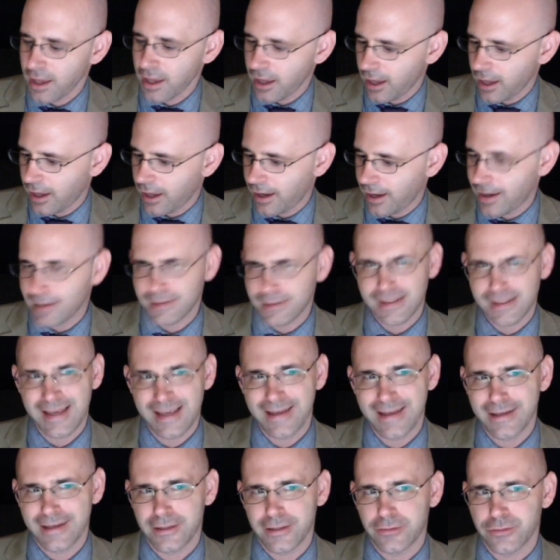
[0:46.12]
Uh,
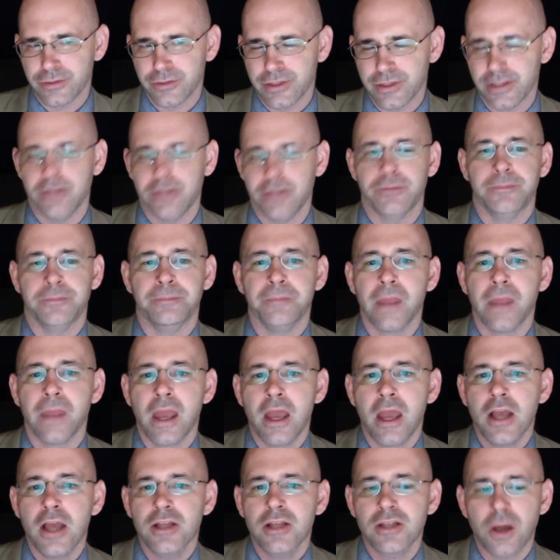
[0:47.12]
sad news, too.
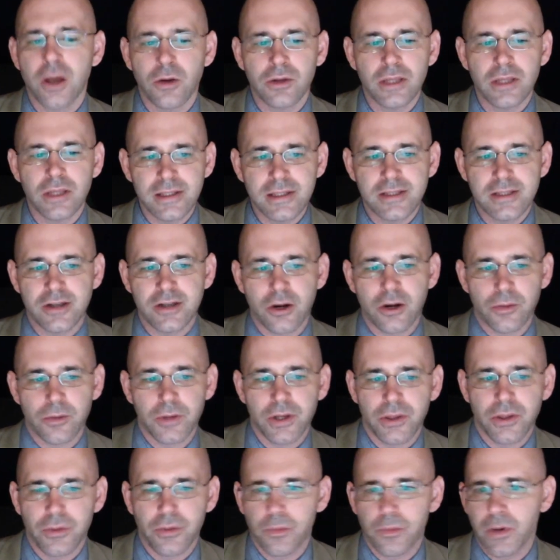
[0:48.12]
So let's start
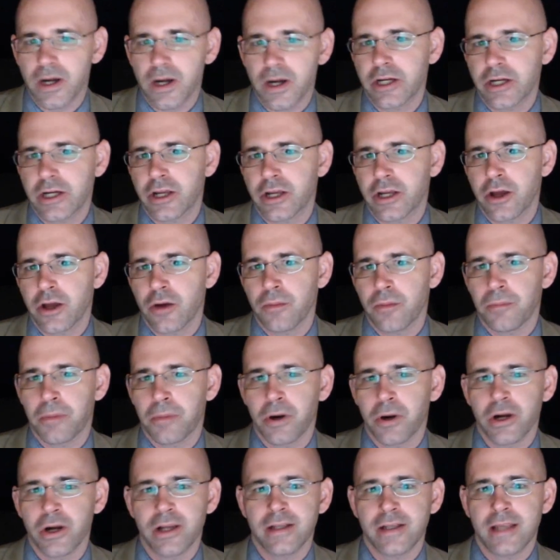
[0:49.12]
with Where Do You Go,
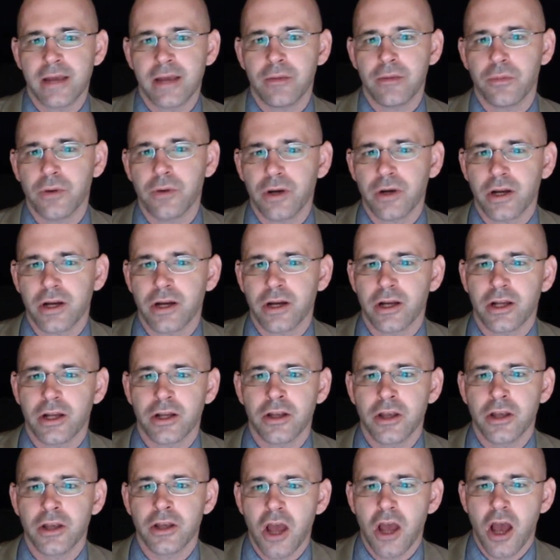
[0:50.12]
Bernadette. We're going
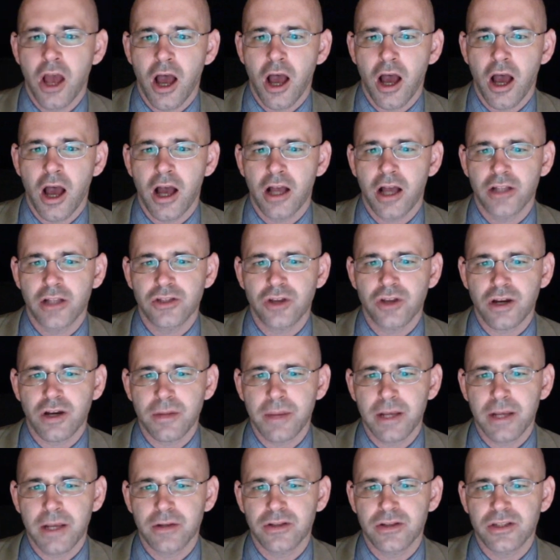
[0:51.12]
to uh, talk
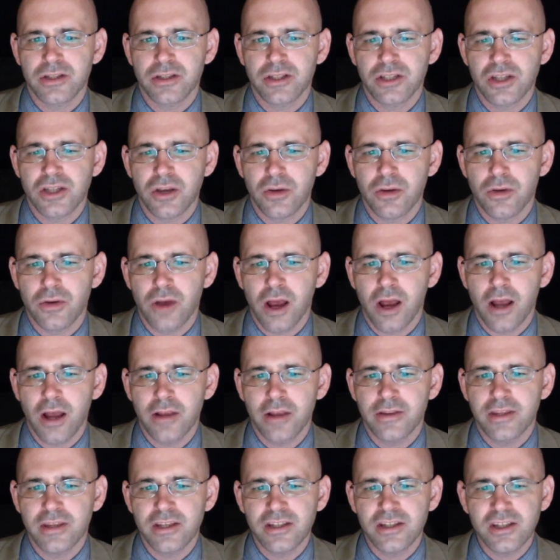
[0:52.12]
about so uh,
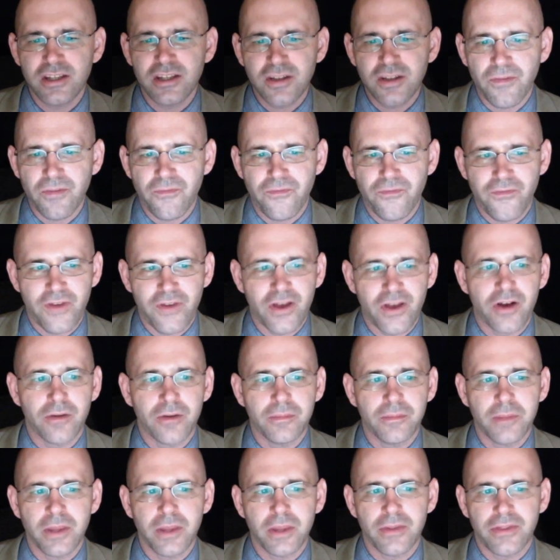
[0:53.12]
this is a
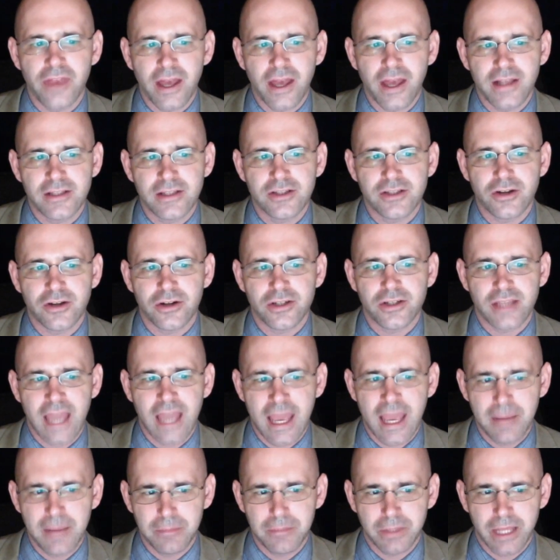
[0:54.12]
film that stars
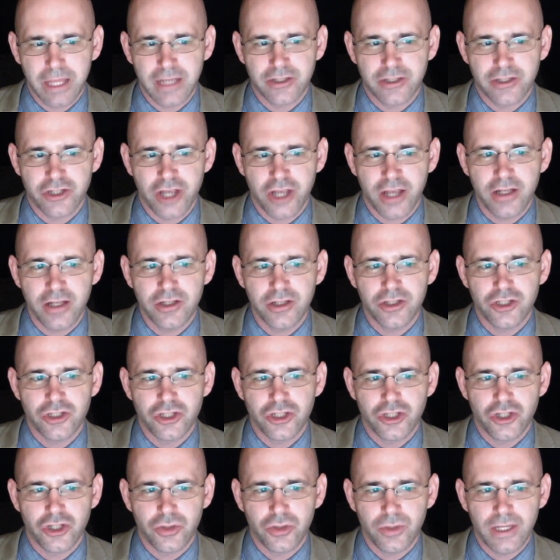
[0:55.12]
Cate Blanchett,
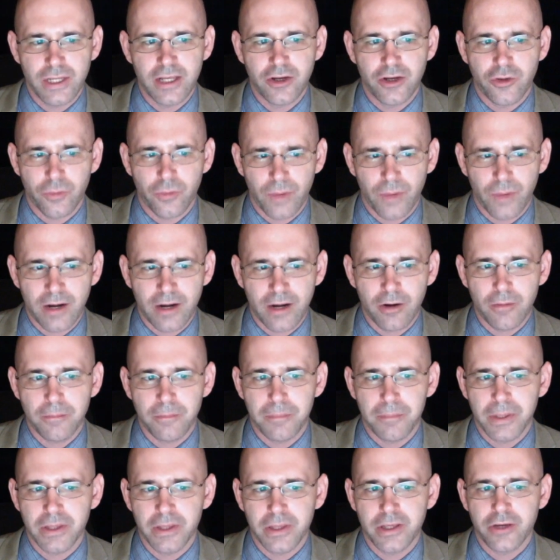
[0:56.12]
Judy Greer,
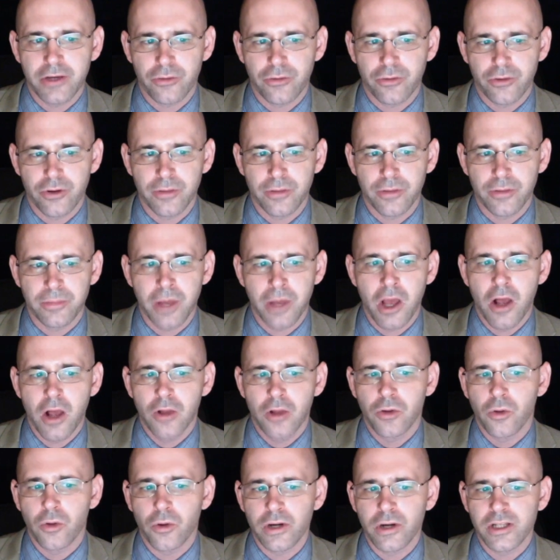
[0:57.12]
Billy Crudup,
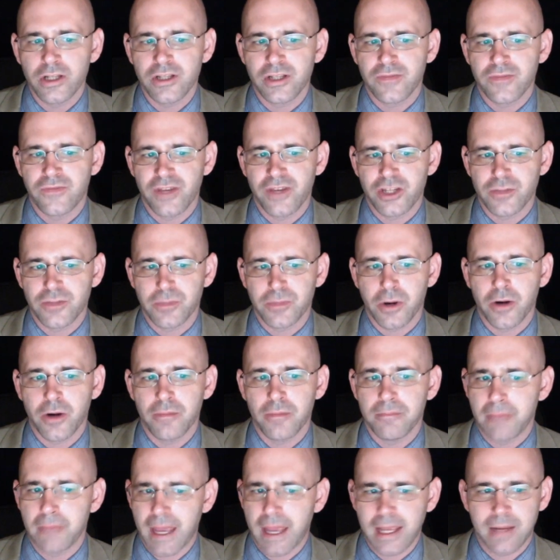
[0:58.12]
Laurence
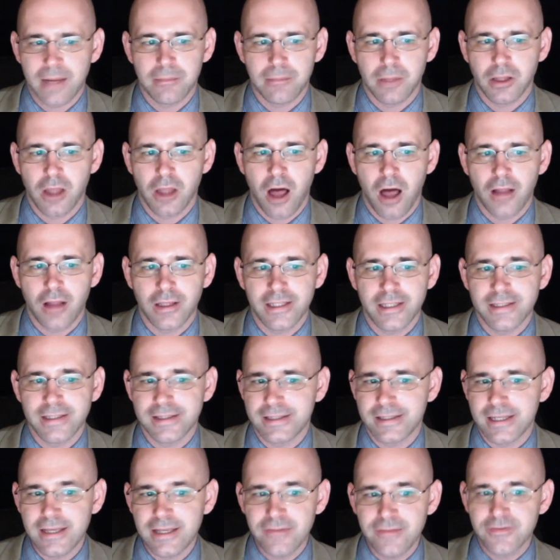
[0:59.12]
Fishburne, Megan Mullally,
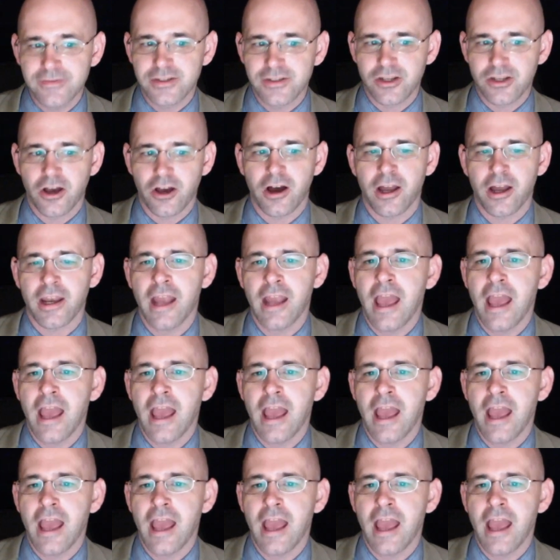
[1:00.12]
Steve Zahn,